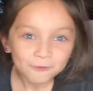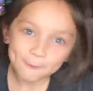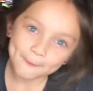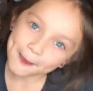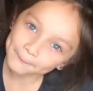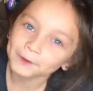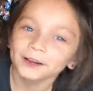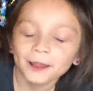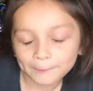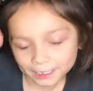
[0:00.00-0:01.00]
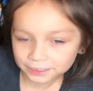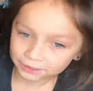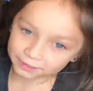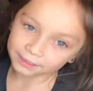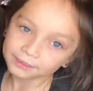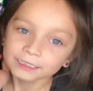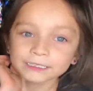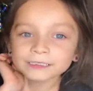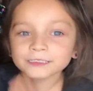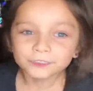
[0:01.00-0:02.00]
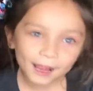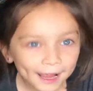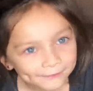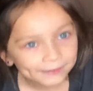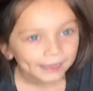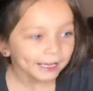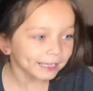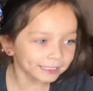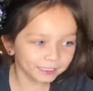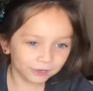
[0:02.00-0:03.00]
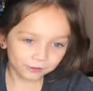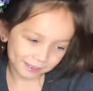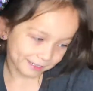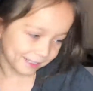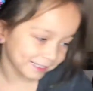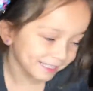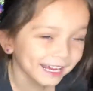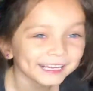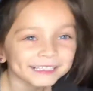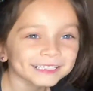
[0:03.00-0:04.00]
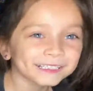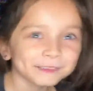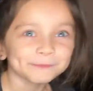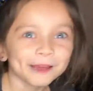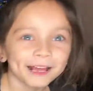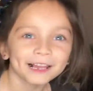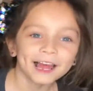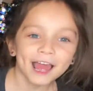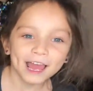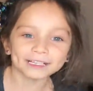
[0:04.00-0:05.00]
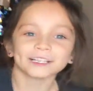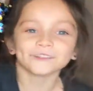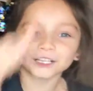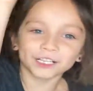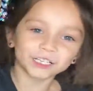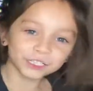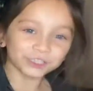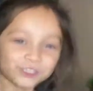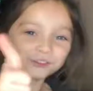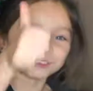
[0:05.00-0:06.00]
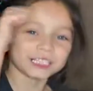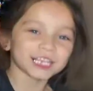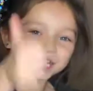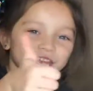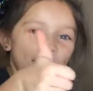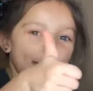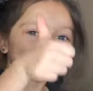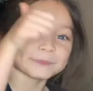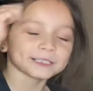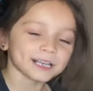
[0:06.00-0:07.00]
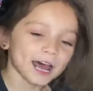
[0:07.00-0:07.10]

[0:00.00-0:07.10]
Remember, make sure to subscribe, hit the notifications bell, and give it a huge thumbs